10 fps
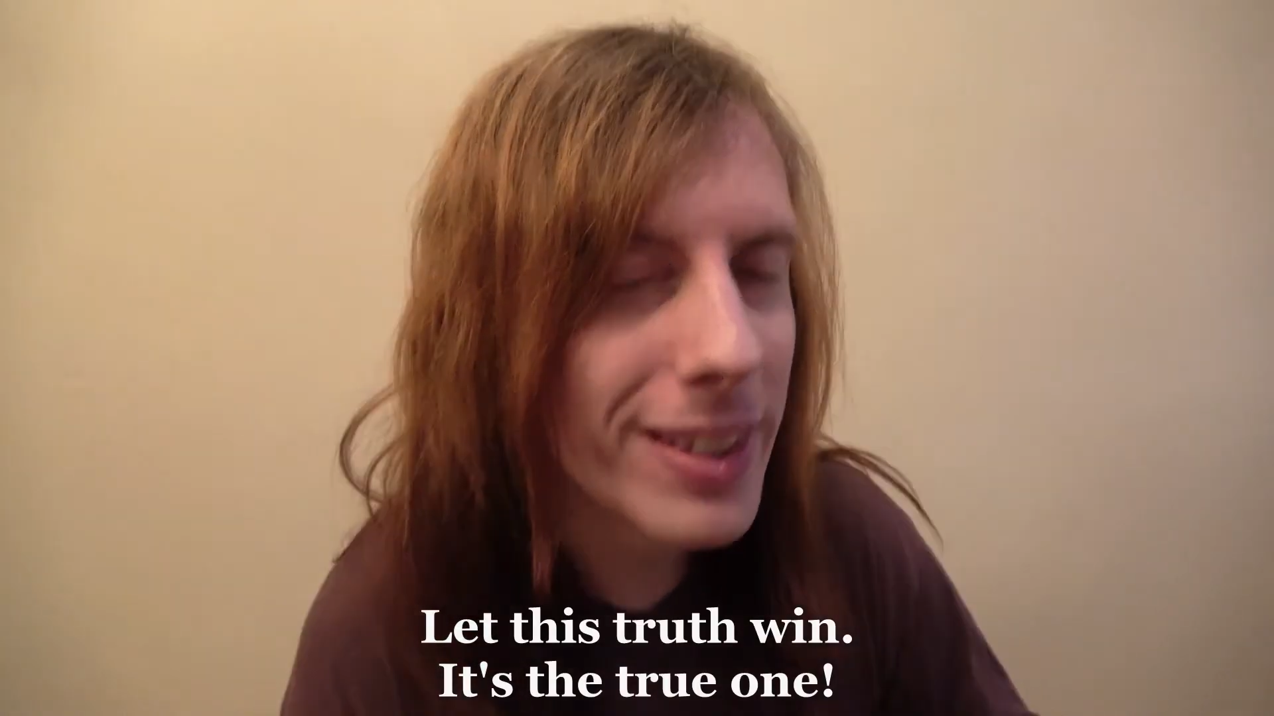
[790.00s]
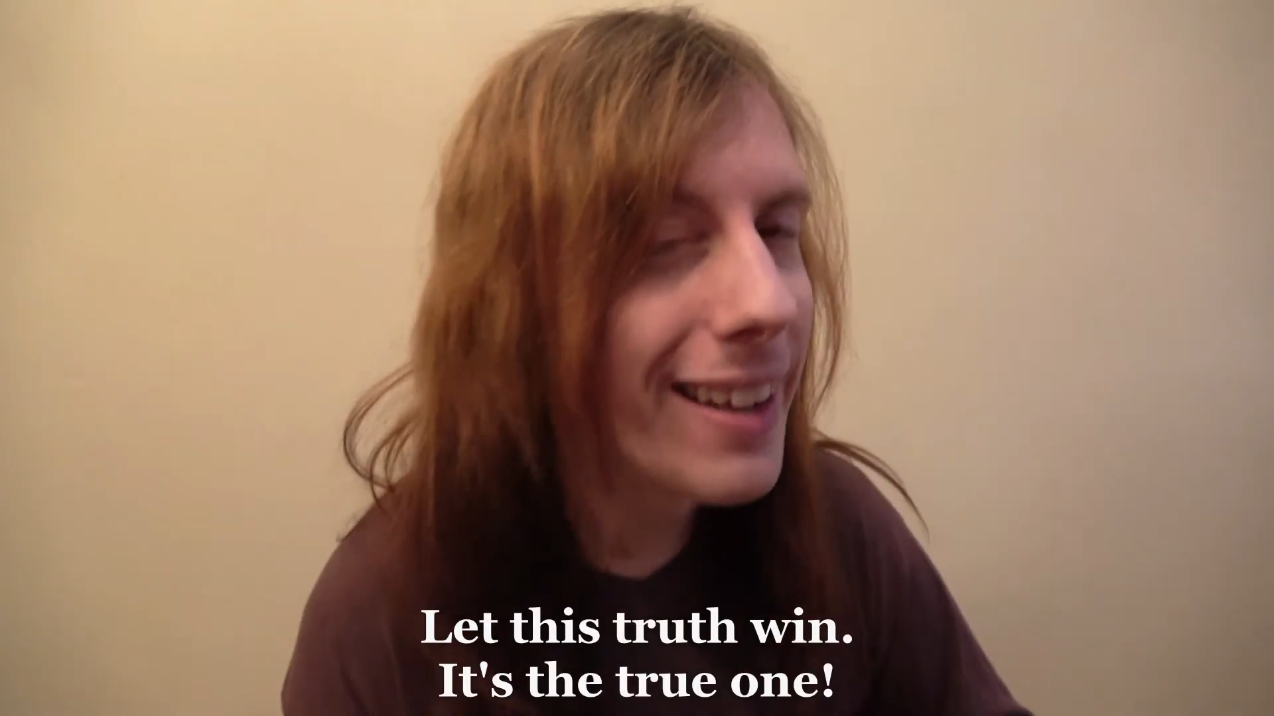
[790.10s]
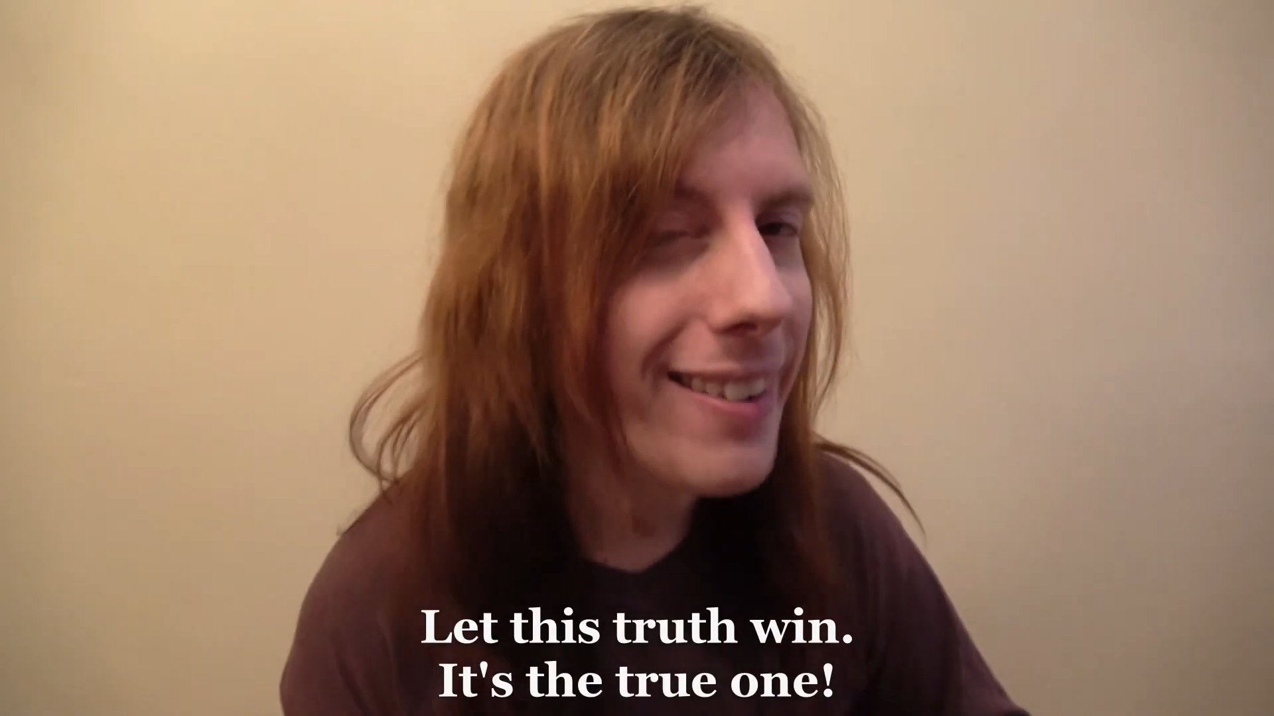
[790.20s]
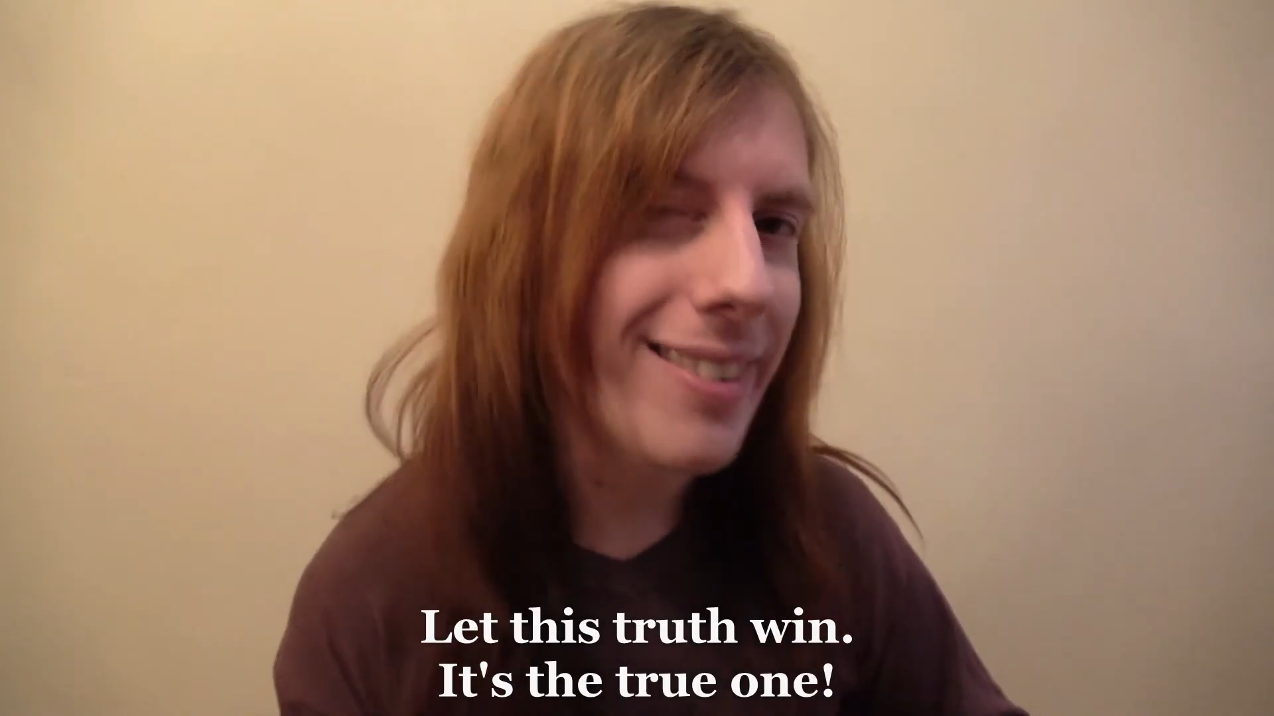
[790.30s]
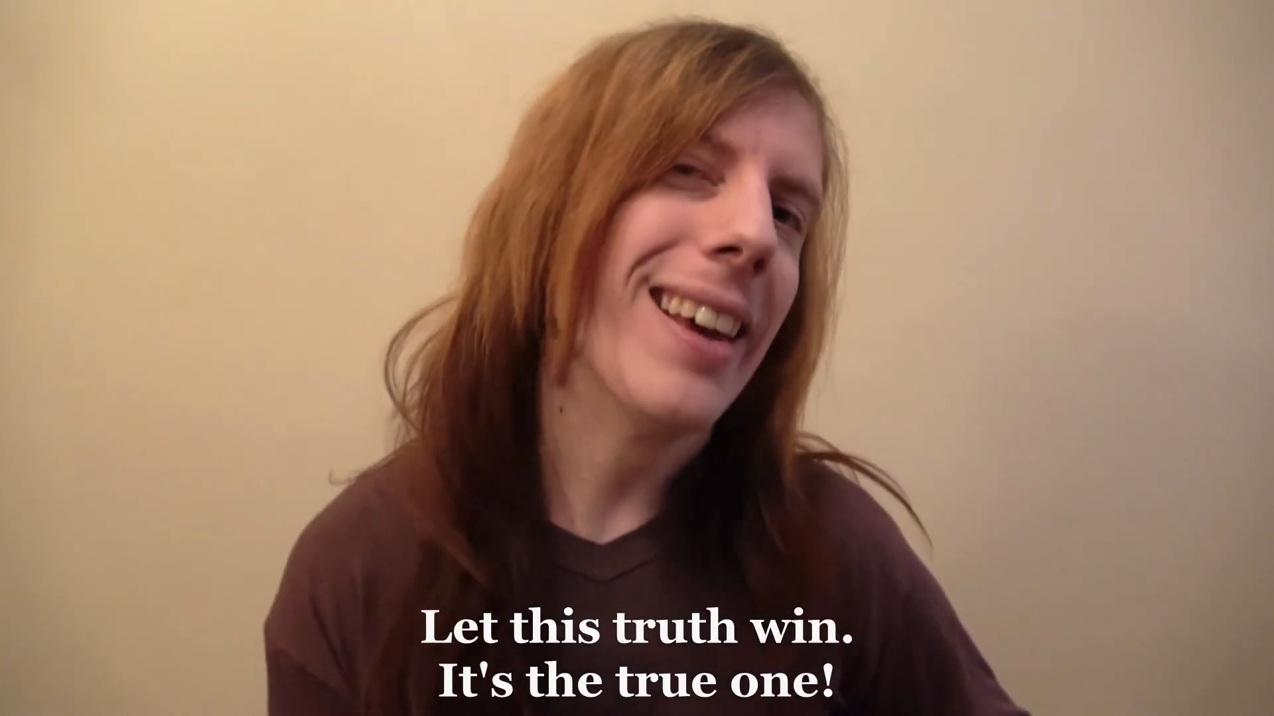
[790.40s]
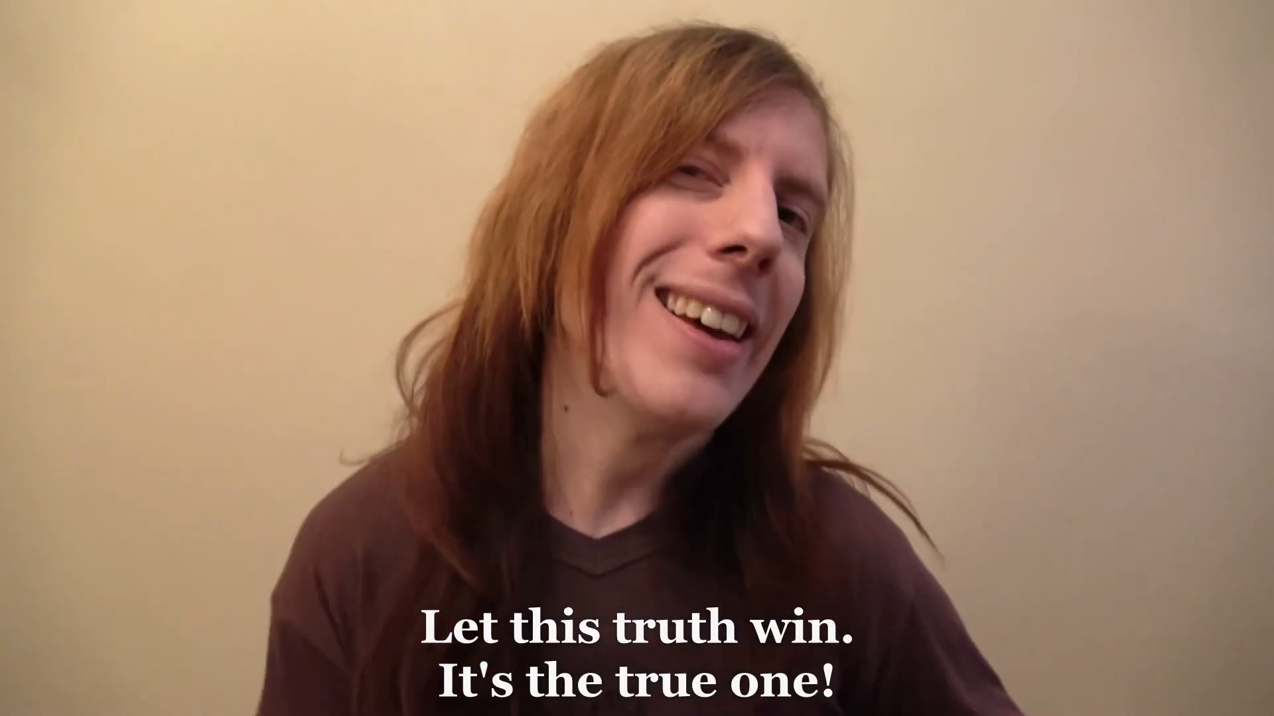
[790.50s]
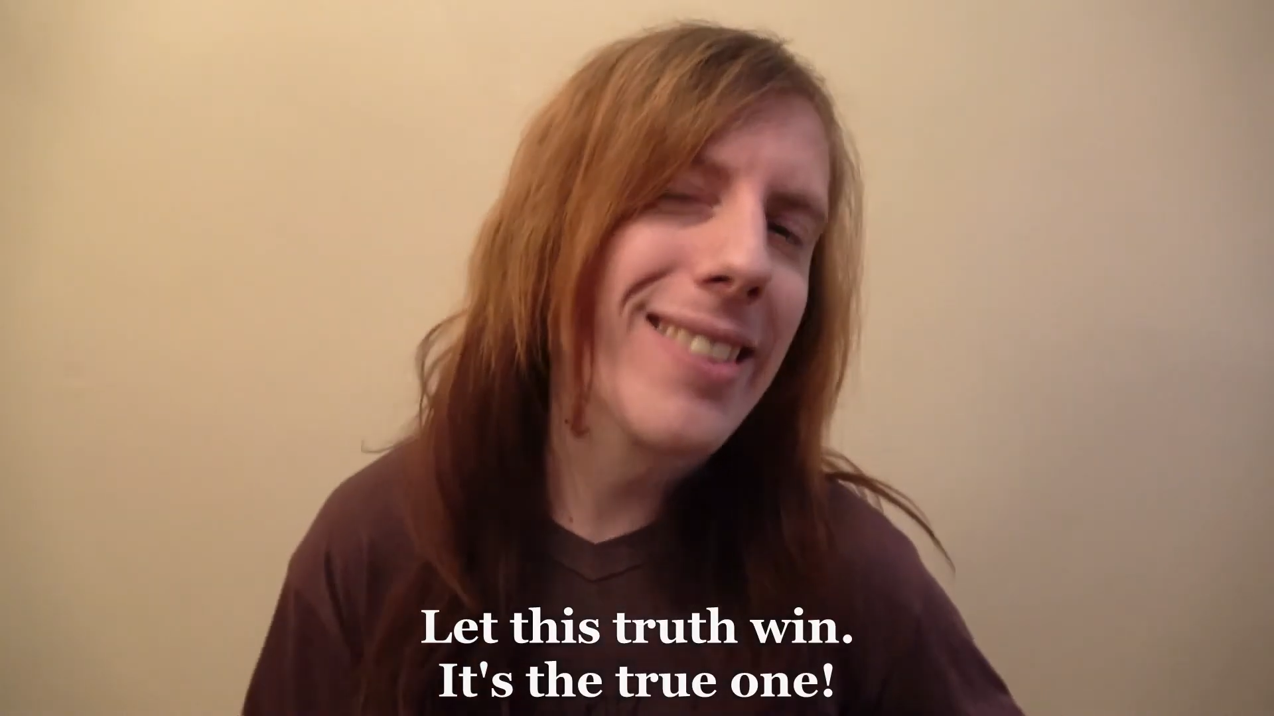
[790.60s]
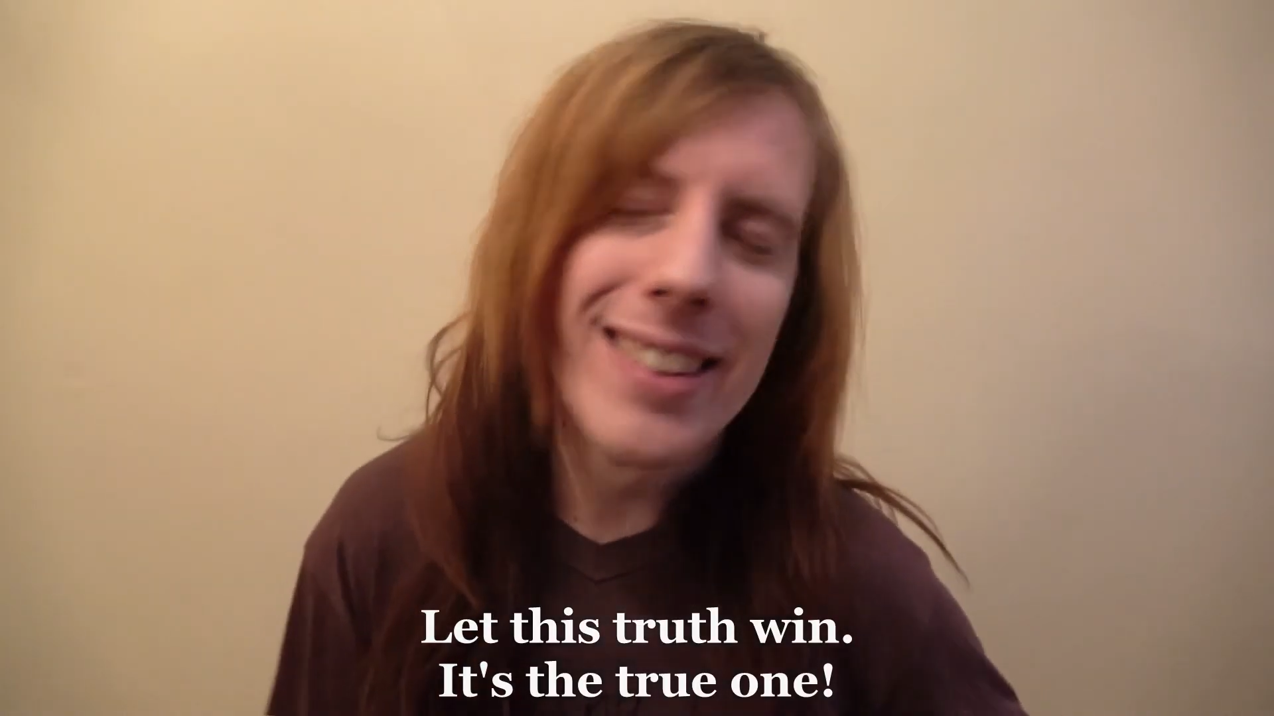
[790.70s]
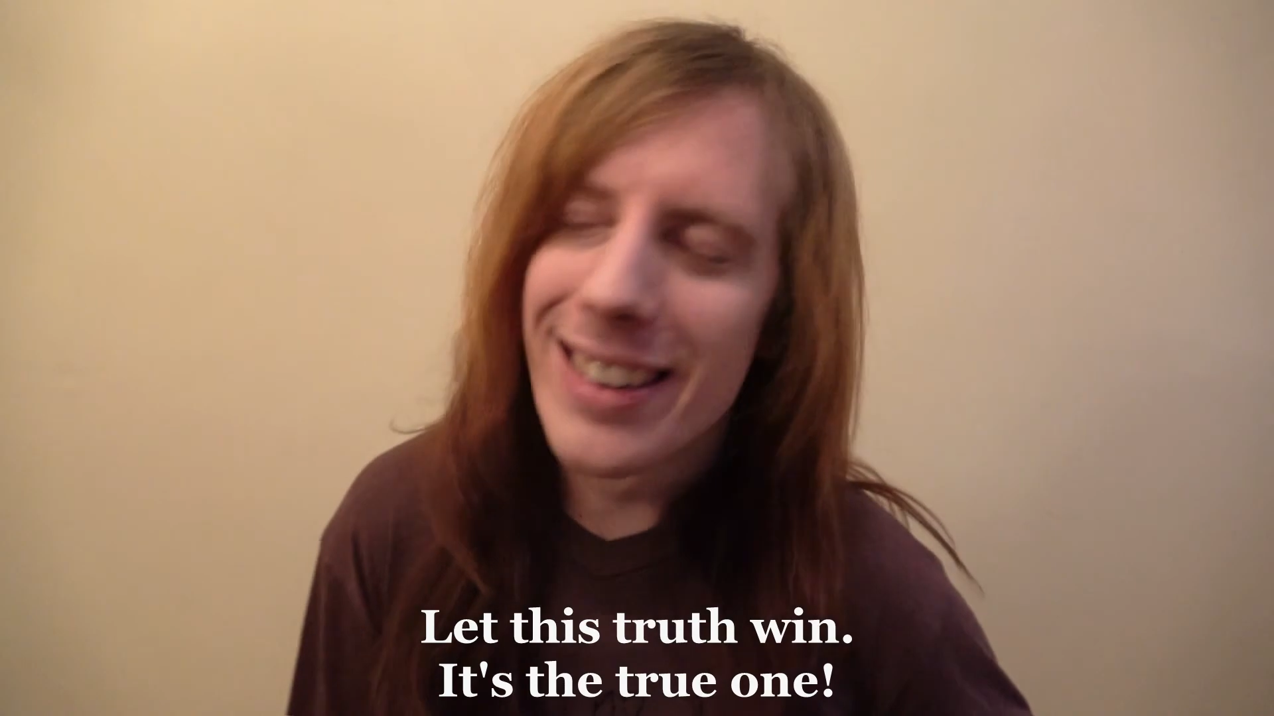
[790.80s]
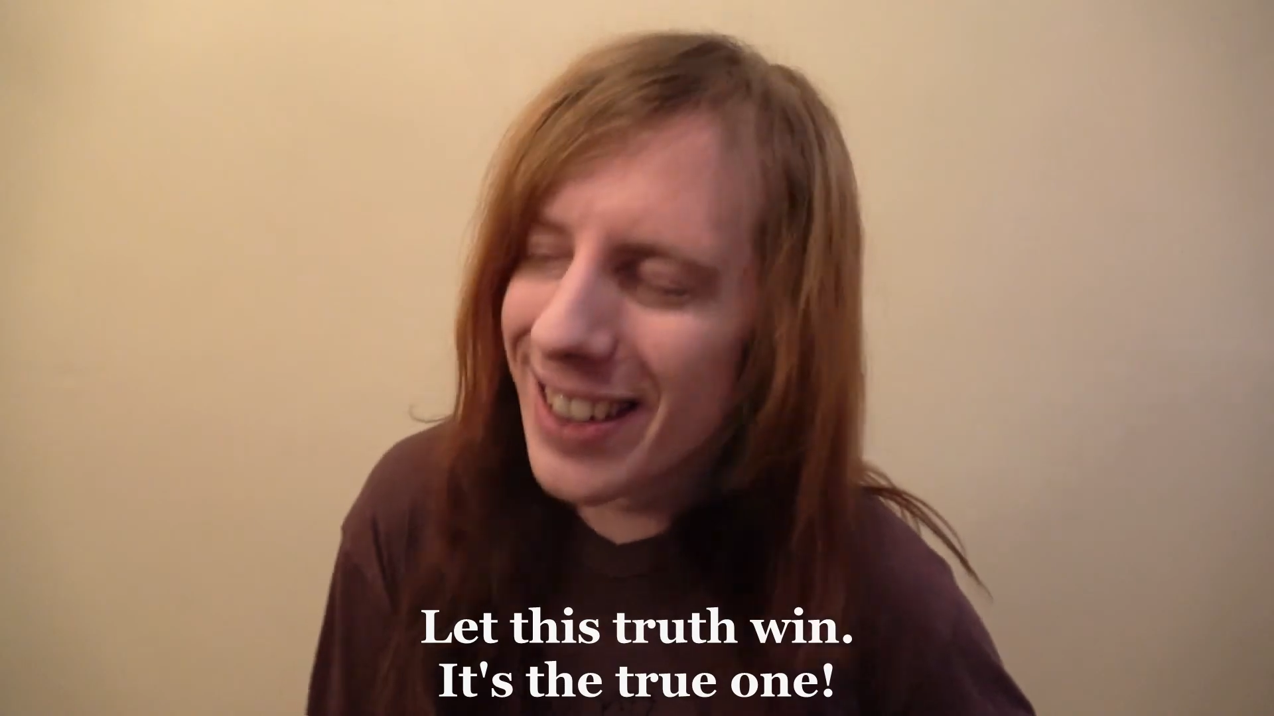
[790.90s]
This
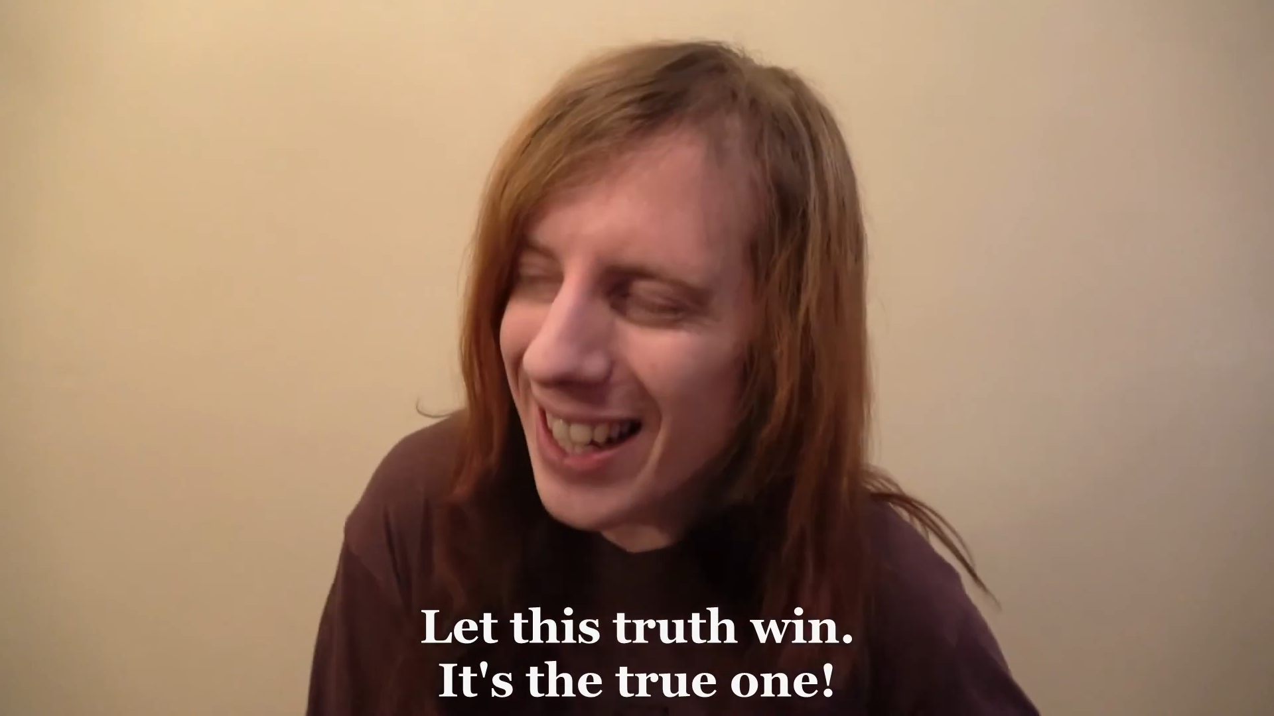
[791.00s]
is an